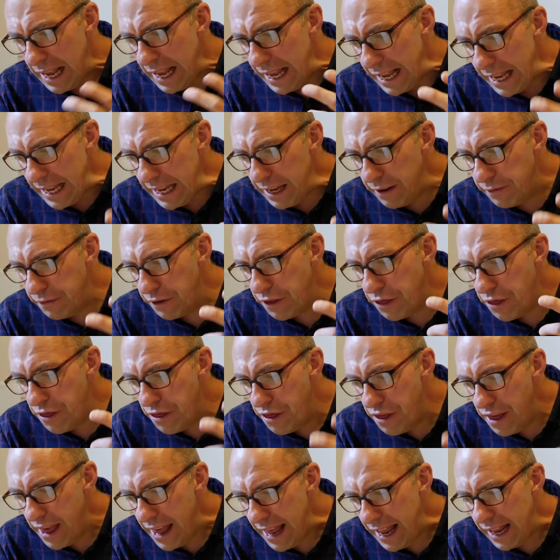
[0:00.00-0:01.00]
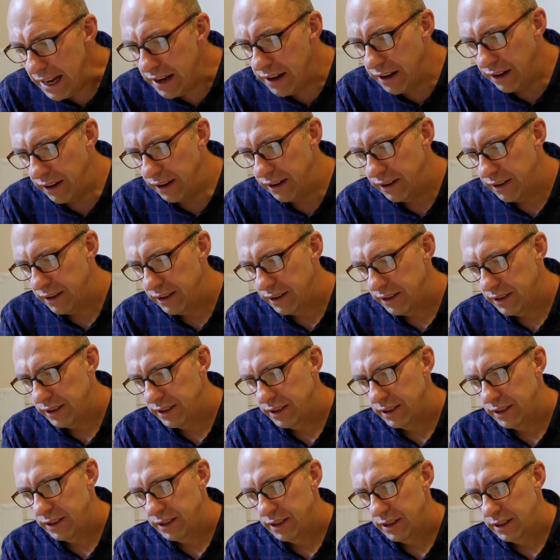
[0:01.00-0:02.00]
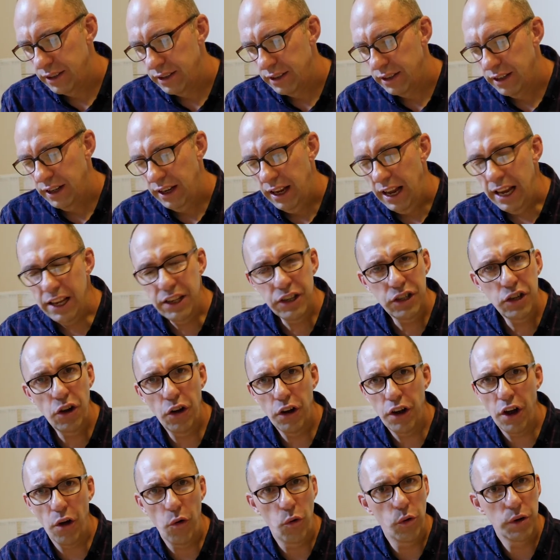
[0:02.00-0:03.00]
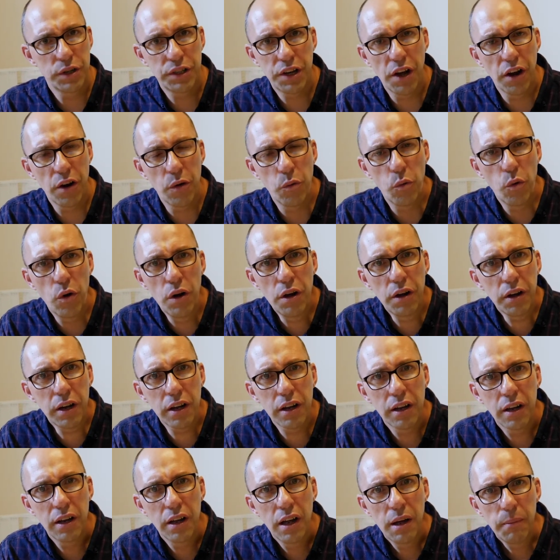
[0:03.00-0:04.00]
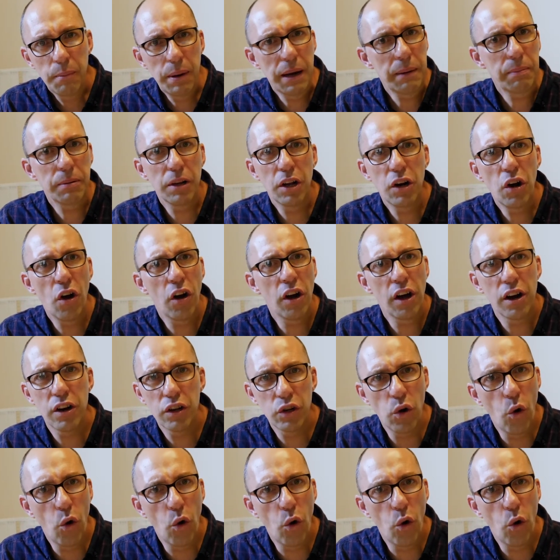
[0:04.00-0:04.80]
Even then, it's not always going to work. People are not going